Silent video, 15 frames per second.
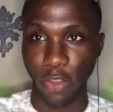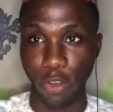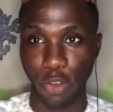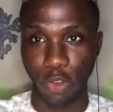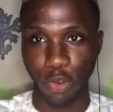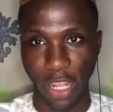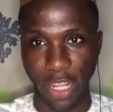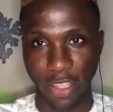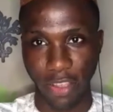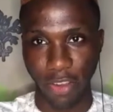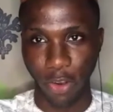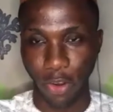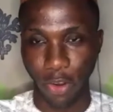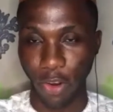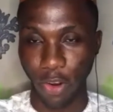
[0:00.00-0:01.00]

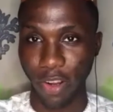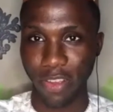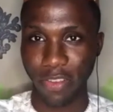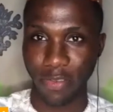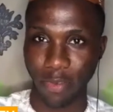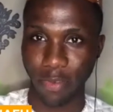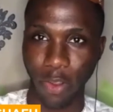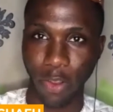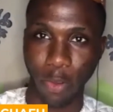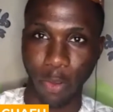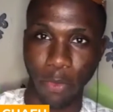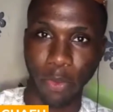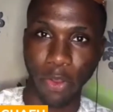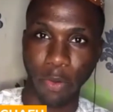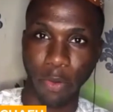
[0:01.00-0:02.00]
Unusually, or not,
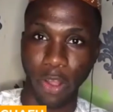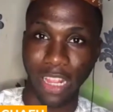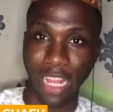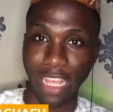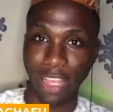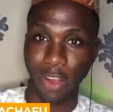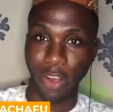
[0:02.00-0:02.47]
unlike,